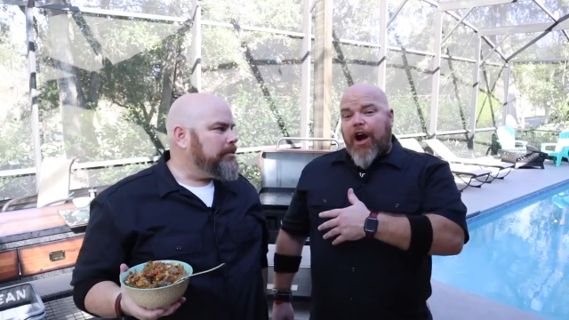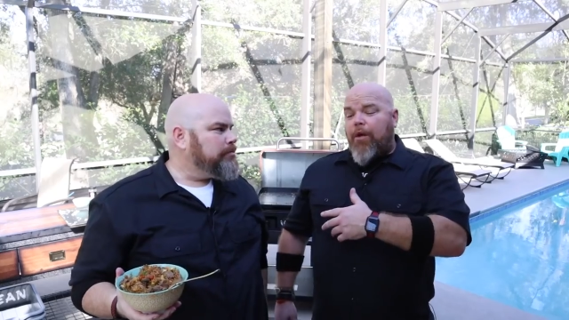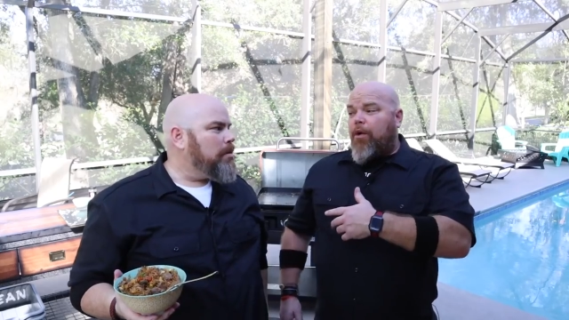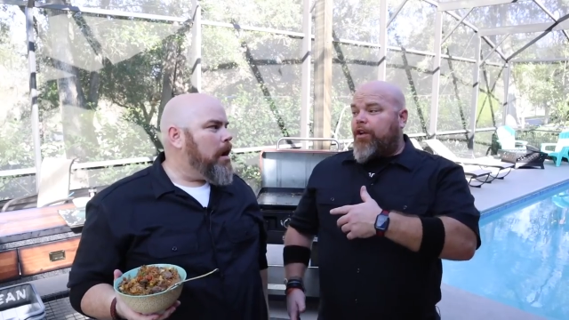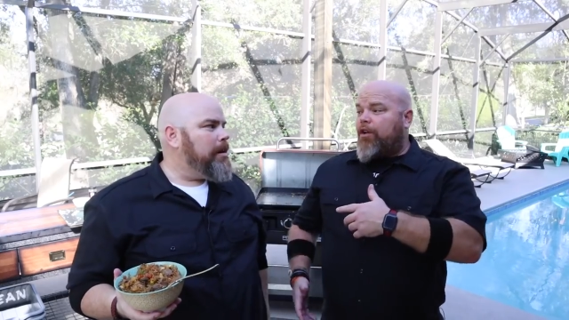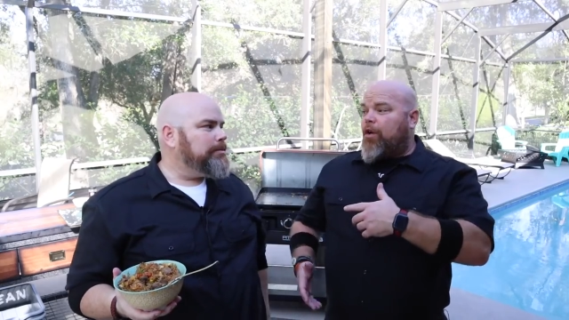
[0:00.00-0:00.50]
Speaker 1: I
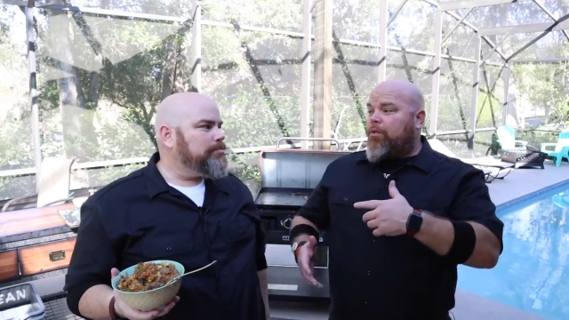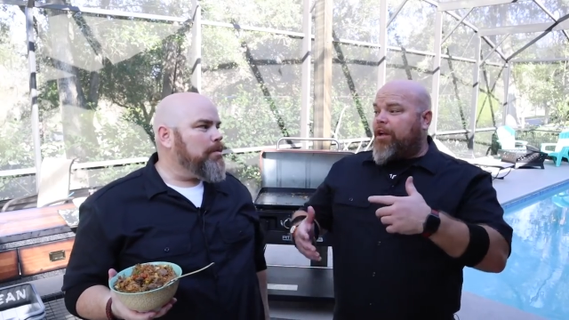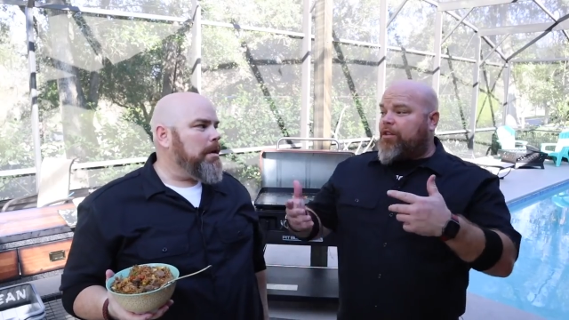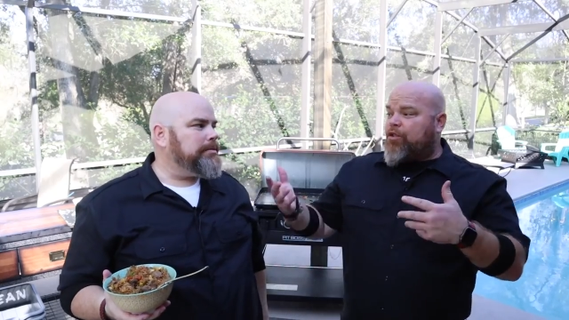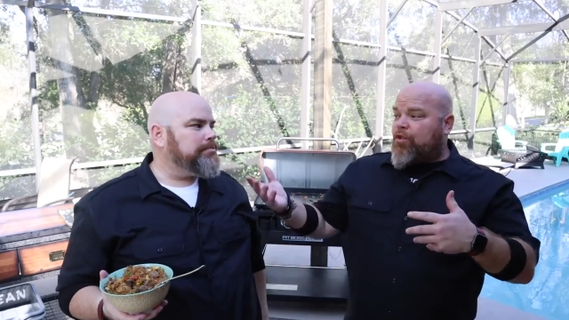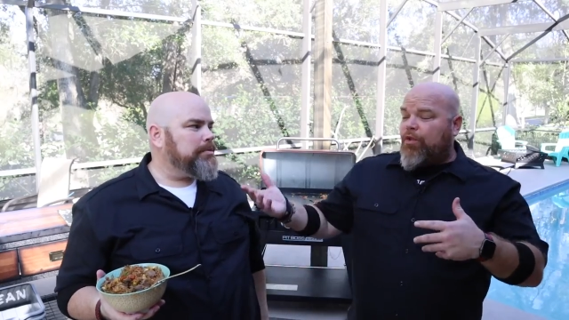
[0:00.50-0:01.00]
wanted to go
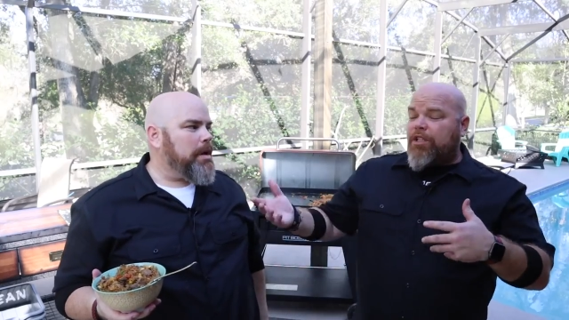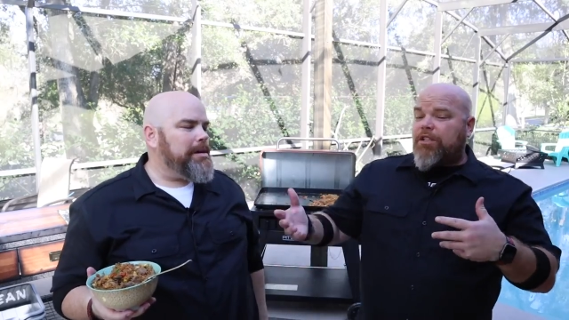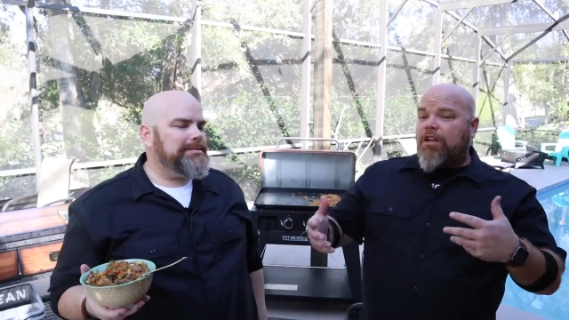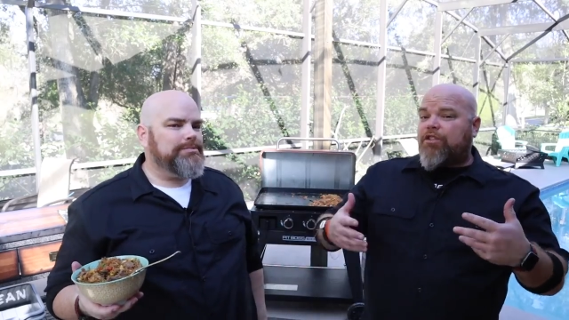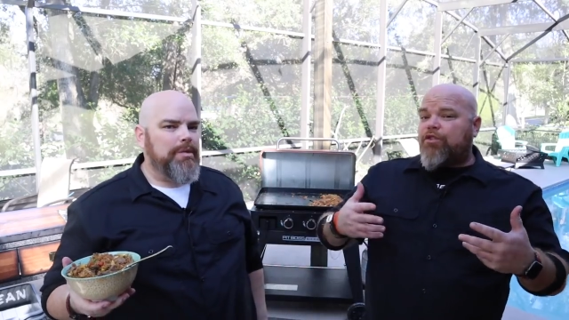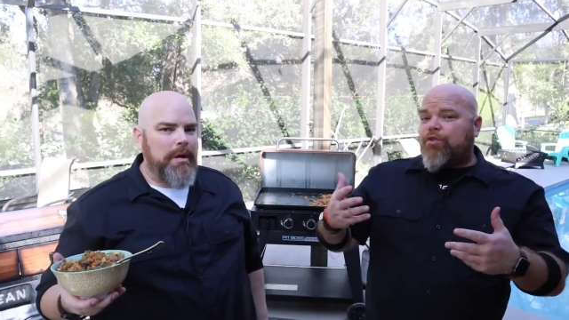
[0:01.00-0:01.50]
regular soy
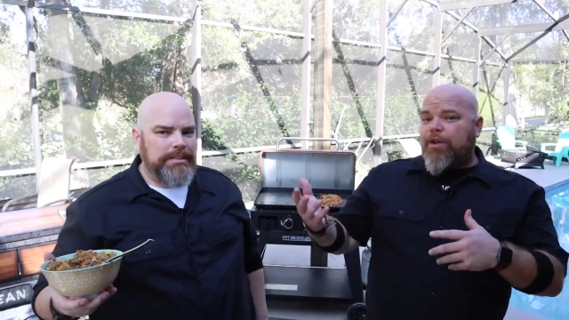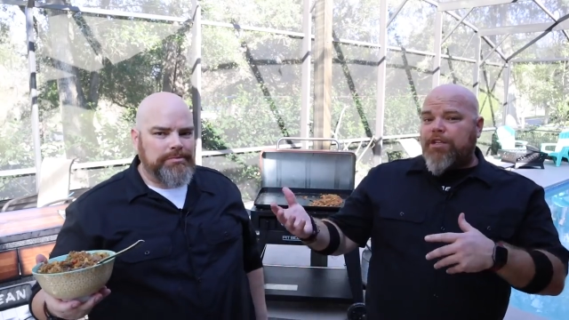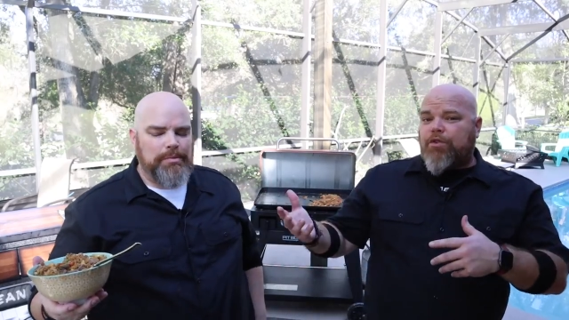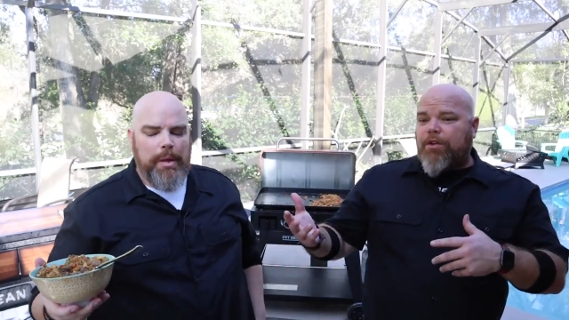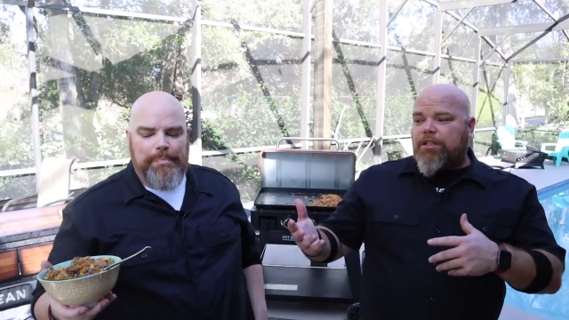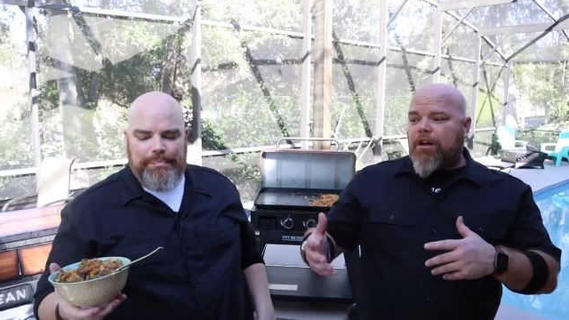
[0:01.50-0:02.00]
sauce or sweet
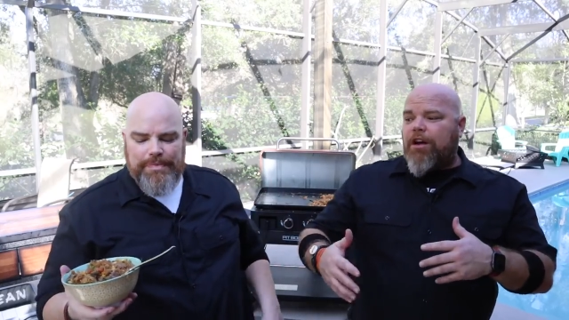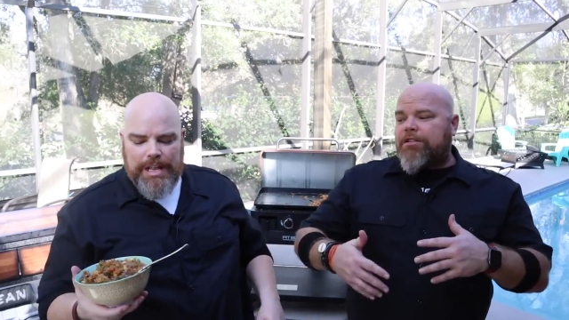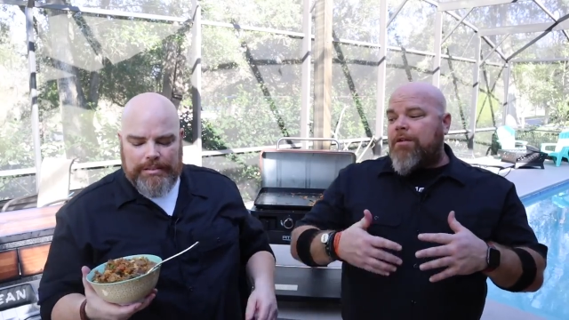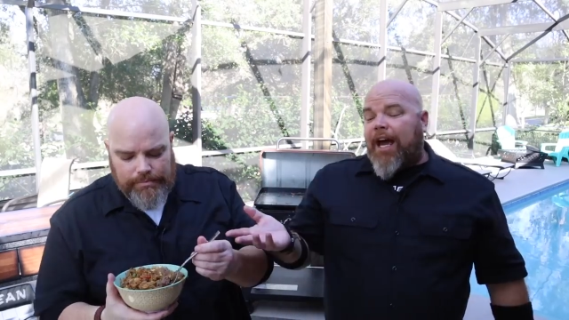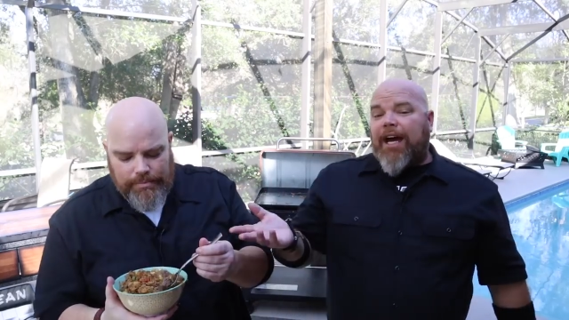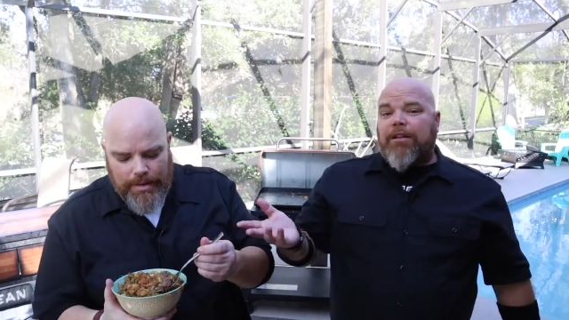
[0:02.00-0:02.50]
soy sauce.
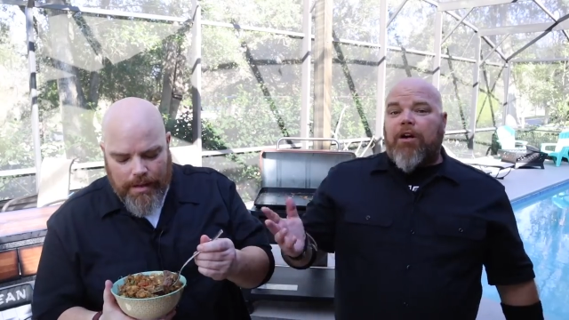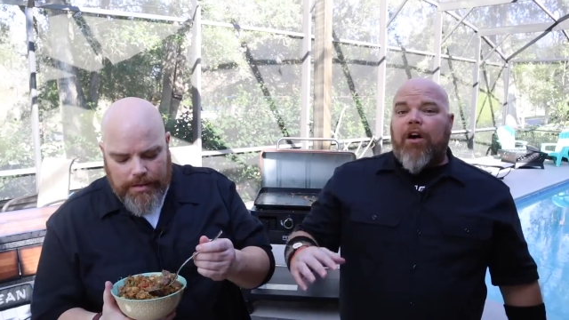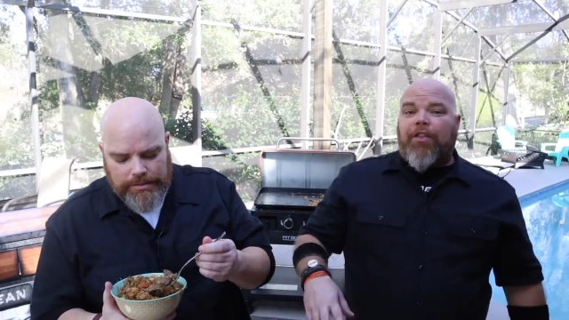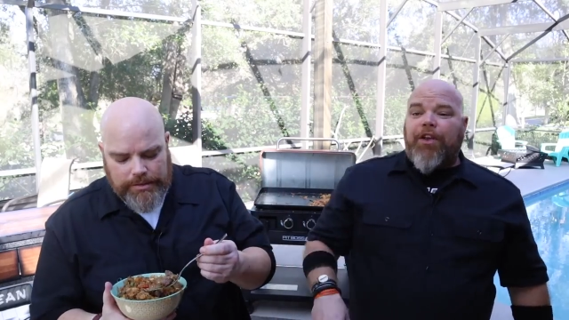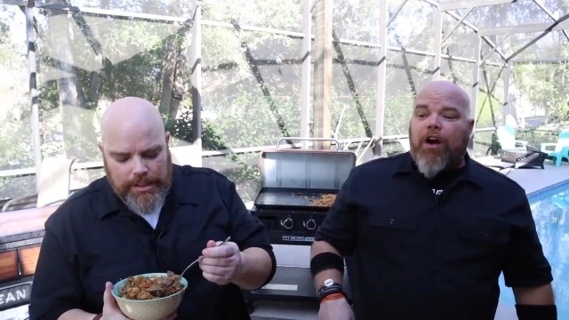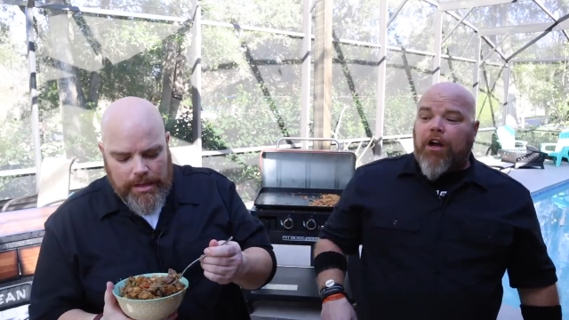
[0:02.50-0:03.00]
Adam called the